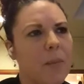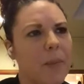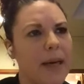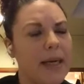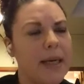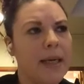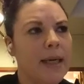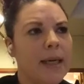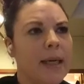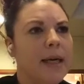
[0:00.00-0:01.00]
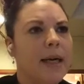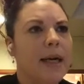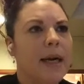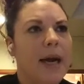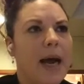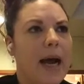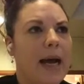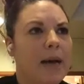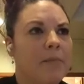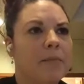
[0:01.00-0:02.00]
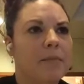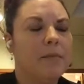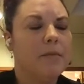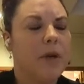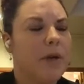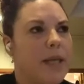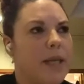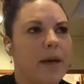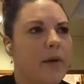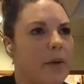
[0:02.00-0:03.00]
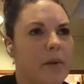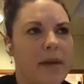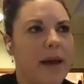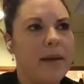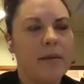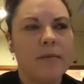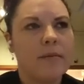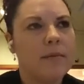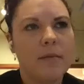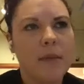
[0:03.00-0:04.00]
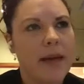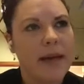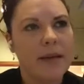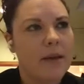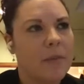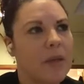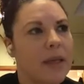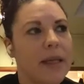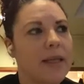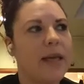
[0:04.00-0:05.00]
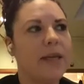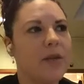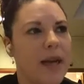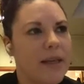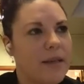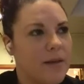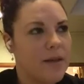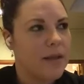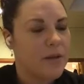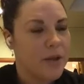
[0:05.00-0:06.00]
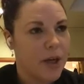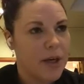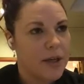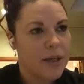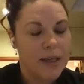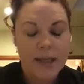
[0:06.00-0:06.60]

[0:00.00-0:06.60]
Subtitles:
But where was I going with that? I got completely sidetracked. There's a shocker.